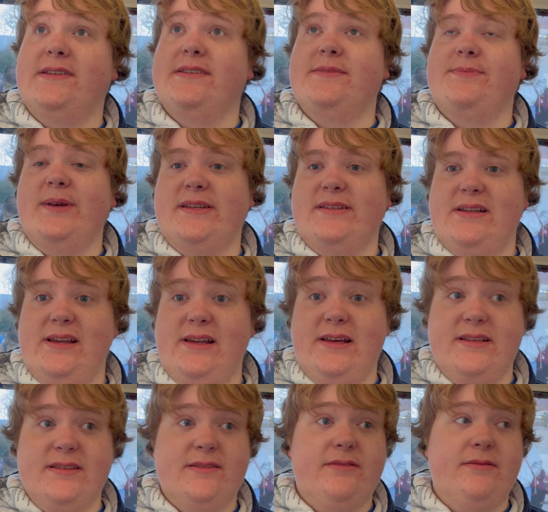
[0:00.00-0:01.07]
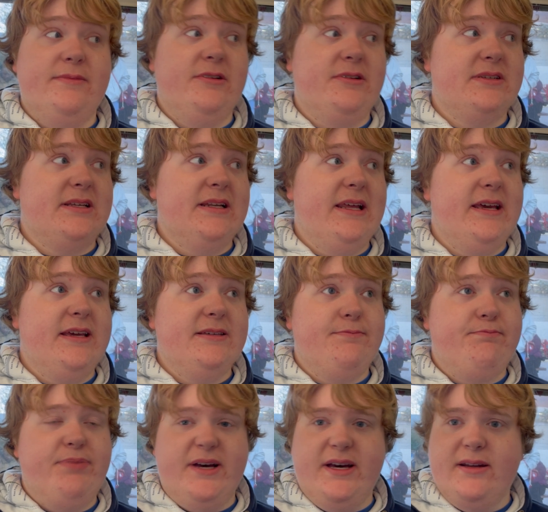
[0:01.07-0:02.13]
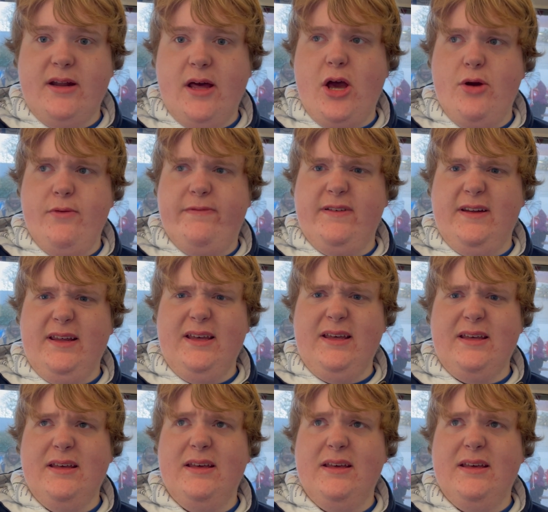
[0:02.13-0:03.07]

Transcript: because the Piccadilly Line's got a lot of delays, but hopefully